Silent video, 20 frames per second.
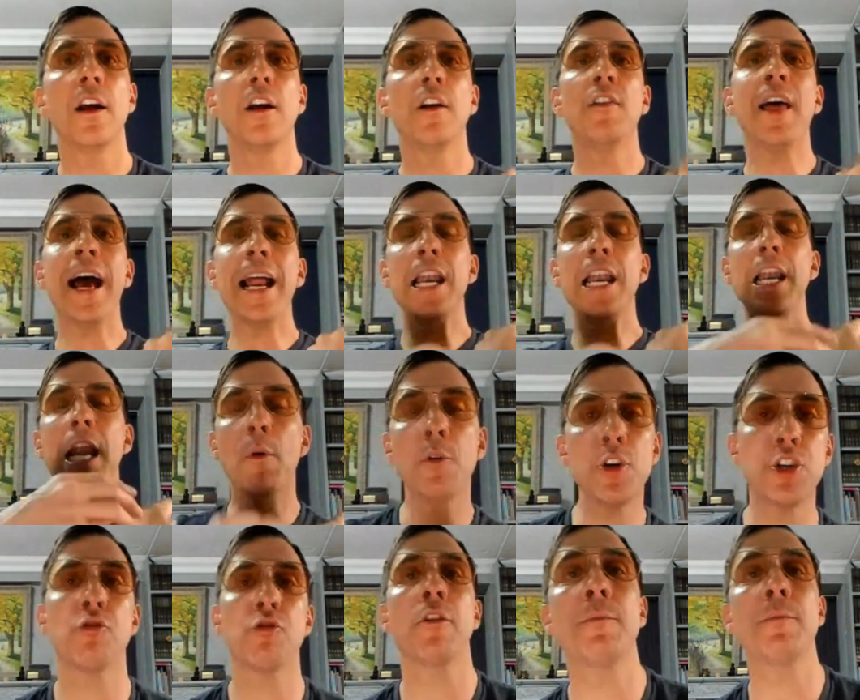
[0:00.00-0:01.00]
That lowers
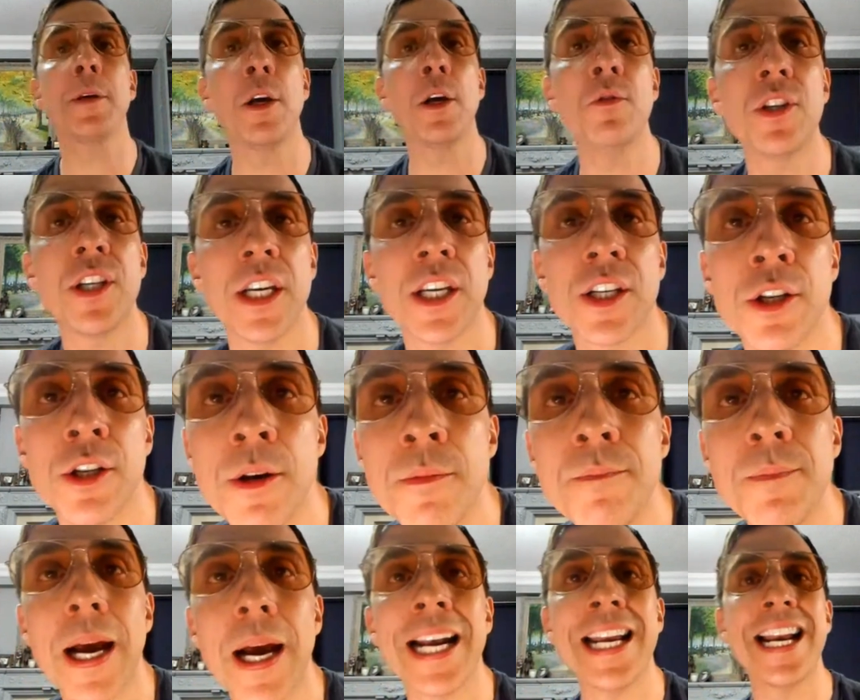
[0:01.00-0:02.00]
your immune
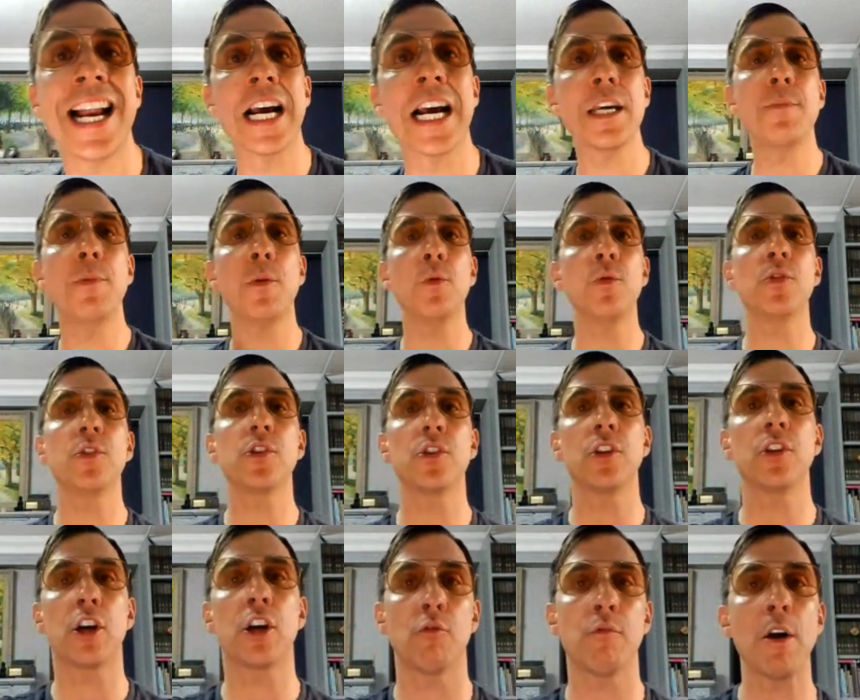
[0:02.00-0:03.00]
system and enables the
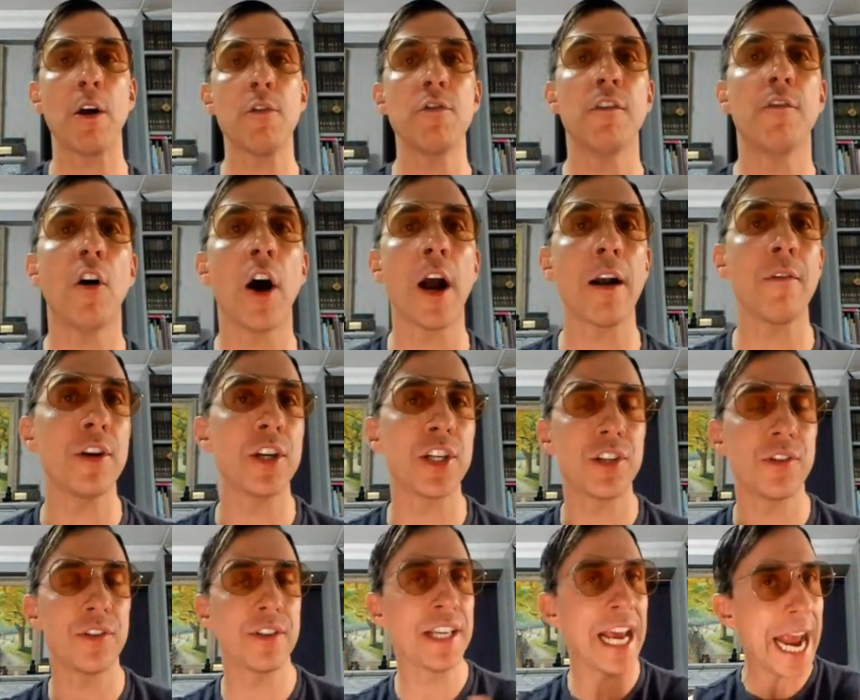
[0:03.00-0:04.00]
coronavirus
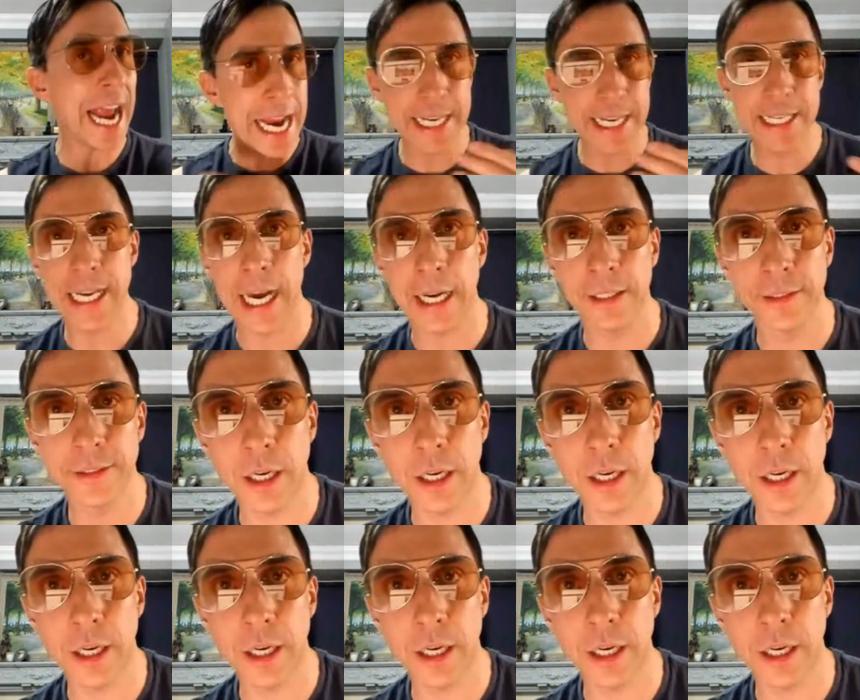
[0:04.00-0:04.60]
to enter.